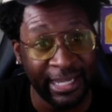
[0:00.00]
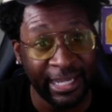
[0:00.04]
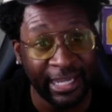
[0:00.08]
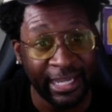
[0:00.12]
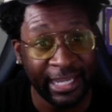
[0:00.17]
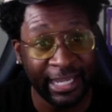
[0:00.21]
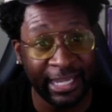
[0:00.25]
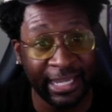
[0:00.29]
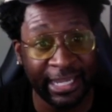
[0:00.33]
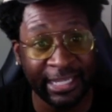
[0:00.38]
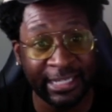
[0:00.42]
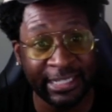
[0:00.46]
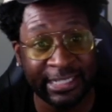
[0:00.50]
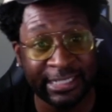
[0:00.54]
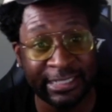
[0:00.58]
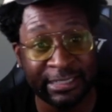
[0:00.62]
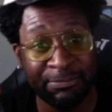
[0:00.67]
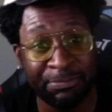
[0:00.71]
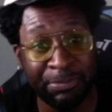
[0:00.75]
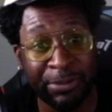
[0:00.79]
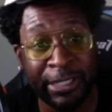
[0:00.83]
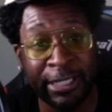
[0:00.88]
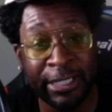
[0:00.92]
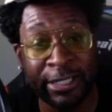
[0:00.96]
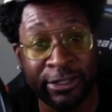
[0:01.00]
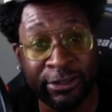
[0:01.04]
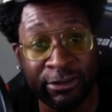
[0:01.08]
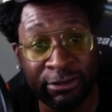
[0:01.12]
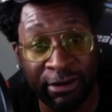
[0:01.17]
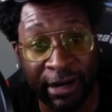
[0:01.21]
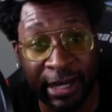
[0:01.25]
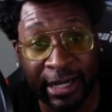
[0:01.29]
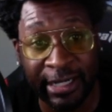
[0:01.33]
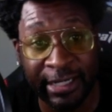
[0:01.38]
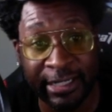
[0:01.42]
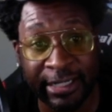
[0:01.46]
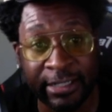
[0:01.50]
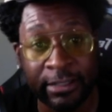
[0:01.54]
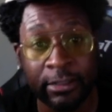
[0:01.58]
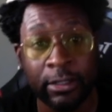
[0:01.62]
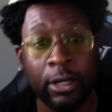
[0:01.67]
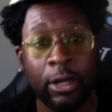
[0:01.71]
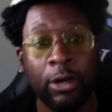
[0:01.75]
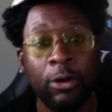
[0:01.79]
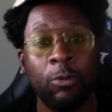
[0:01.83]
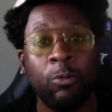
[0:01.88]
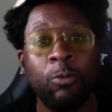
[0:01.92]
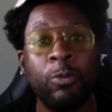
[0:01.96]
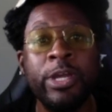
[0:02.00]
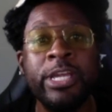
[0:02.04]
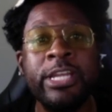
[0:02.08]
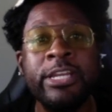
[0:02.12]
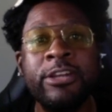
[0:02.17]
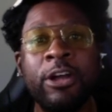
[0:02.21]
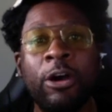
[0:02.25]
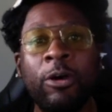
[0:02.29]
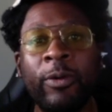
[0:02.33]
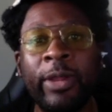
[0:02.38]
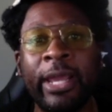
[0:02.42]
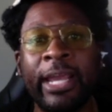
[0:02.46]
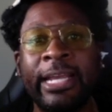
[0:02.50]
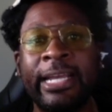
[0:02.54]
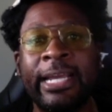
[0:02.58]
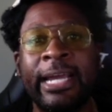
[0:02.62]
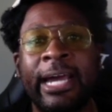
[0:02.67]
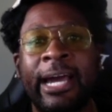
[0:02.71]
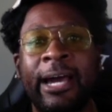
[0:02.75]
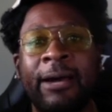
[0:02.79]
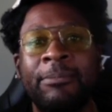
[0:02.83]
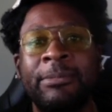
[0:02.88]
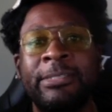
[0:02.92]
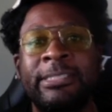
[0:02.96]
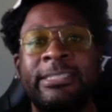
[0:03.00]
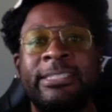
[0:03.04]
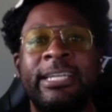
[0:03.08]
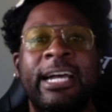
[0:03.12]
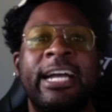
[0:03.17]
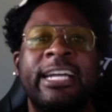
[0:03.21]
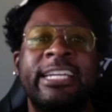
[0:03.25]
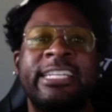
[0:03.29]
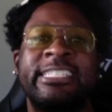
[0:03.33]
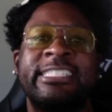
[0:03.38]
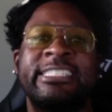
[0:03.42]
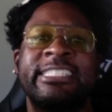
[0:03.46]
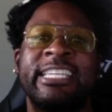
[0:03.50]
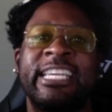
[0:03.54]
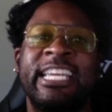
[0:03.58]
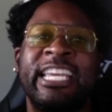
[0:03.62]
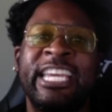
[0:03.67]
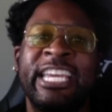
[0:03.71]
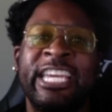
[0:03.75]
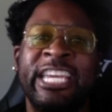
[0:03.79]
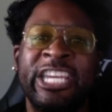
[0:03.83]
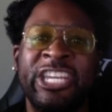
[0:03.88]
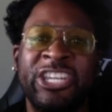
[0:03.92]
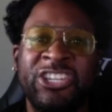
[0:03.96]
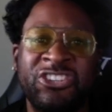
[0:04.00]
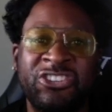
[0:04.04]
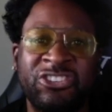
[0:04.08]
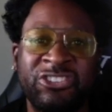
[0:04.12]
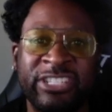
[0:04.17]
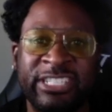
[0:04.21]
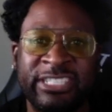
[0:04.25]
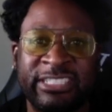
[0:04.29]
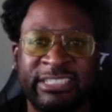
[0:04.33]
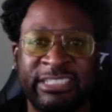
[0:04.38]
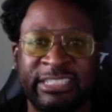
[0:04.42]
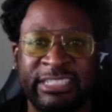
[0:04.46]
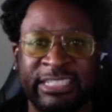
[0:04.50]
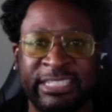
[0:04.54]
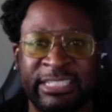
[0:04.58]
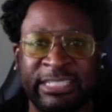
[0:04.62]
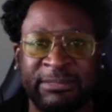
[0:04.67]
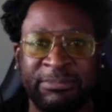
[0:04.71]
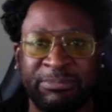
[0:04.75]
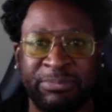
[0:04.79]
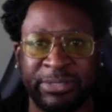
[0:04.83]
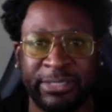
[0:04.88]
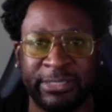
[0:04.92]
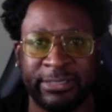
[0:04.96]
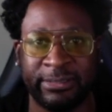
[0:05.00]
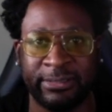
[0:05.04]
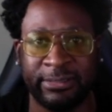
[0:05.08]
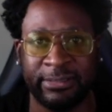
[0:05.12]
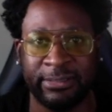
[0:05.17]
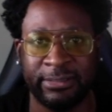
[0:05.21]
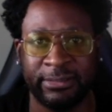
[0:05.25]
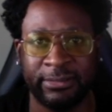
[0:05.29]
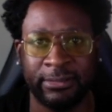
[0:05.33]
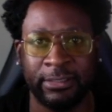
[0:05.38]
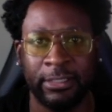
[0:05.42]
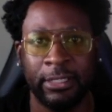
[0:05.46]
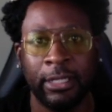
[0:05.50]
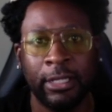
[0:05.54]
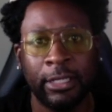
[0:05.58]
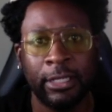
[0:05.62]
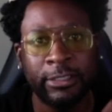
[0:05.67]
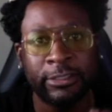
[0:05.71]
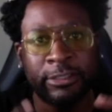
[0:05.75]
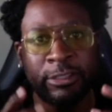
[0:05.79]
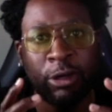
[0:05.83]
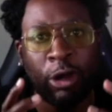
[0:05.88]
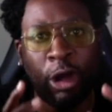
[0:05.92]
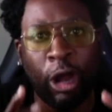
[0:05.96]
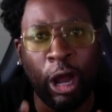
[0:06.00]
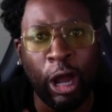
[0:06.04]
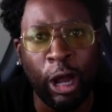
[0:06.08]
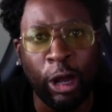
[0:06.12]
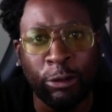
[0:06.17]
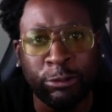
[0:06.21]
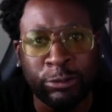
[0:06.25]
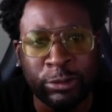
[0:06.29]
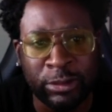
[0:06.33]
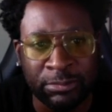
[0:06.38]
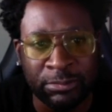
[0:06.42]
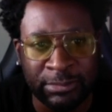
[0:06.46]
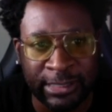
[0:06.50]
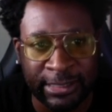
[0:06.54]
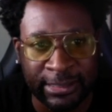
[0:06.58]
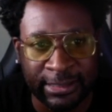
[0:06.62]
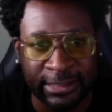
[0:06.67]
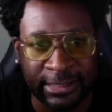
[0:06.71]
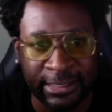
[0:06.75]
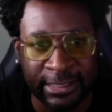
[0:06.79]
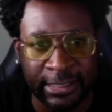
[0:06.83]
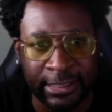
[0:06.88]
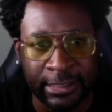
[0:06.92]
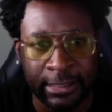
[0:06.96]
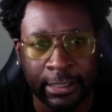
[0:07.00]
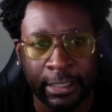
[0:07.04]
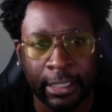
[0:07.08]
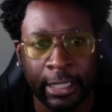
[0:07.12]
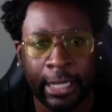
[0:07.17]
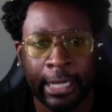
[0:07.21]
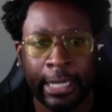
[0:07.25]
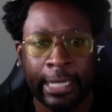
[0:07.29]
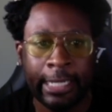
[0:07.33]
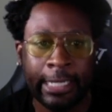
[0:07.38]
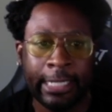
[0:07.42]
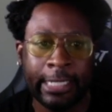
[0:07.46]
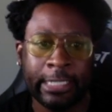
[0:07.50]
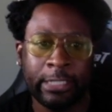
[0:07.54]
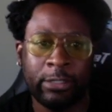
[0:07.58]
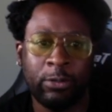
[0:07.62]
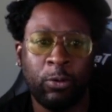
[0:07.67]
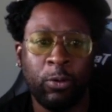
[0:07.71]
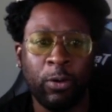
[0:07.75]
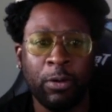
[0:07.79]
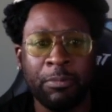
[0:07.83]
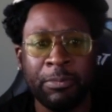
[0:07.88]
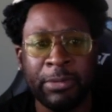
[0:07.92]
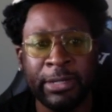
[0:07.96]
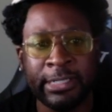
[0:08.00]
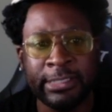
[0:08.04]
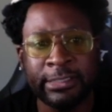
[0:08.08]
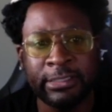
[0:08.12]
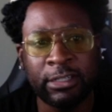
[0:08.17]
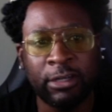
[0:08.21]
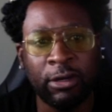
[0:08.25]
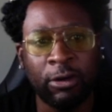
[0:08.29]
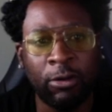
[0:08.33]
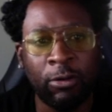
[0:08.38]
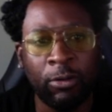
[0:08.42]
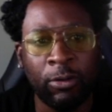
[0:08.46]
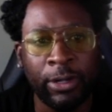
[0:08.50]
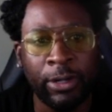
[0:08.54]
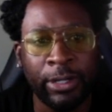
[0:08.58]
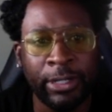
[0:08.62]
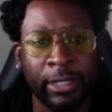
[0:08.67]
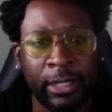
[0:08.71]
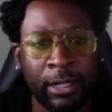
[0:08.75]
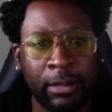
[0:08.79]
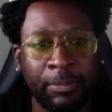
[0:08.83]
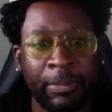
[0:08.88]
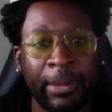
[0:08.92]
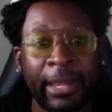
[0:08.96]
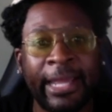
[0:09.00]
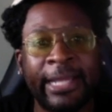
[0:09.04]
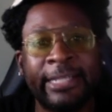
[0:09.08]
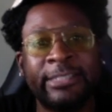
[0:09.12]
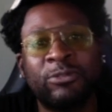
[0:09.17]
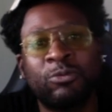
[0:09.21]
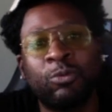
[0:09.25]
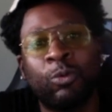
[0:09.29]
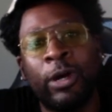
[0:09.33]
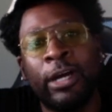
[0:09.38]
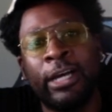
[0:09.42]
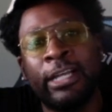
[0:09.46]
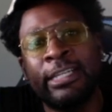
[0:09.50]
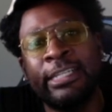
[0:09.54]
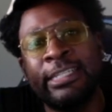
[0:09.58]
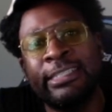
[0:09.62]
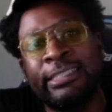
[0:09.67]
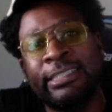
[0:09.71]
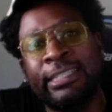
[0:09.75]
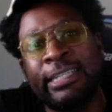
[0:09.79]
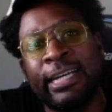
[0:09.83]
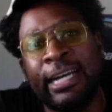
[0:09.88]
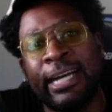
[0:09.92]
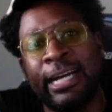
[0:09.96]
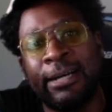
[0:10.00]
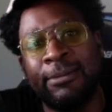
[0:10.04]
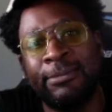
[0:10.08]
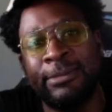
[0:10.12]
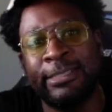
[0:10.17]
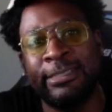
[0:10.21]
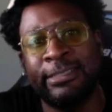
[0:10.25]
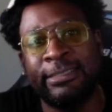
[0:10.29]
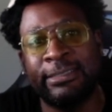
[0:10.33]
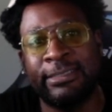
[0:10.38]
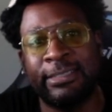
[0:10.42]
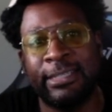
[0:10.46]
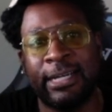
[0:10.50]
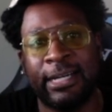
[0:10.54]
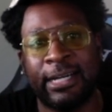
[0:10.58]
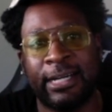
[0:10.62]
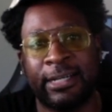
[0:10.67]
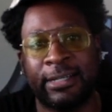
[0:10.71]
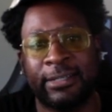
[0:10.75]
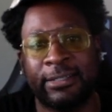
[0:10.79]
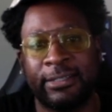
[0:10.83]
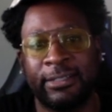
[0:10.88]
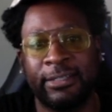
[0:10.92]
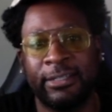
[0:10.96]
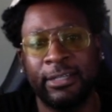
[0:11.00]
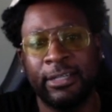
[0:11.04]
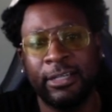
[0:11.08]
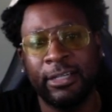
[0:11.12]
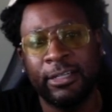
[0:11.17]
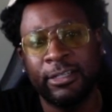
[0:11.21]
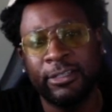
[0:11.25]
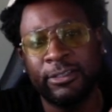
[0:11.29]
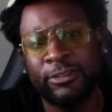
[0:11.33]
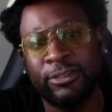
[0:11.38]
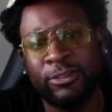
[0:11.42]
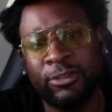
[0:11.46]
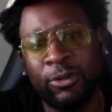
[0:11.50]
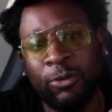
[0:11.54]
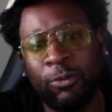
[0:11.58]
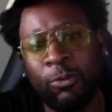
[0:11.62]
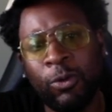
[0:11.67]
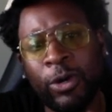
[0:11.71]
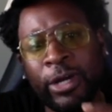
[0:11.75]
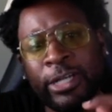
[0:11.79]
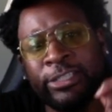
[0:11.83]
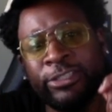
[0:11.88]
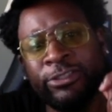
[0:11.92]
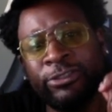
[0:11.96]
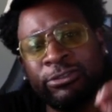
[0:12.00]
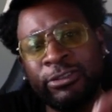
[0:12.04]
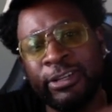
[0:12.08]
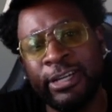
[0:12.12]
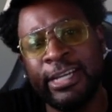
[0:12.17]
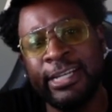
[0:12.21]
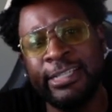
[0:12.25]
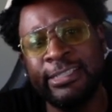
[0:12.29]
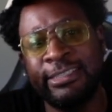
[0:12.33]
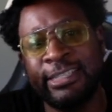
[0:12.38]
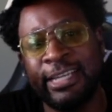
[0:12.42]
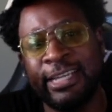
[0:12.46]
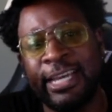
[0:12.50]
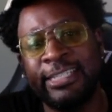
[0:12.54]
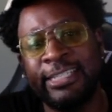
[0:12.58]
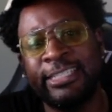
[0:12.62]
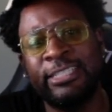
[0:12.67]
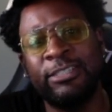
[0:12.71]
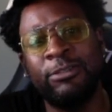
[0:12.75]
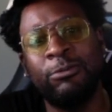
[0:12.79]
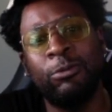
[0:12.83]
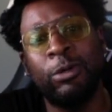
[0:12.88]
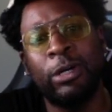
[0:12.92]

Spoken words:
and it's being credited, we know that common stock is increasing in the business. So ultimately, Equipment is going up as well as common stock. So what transaction will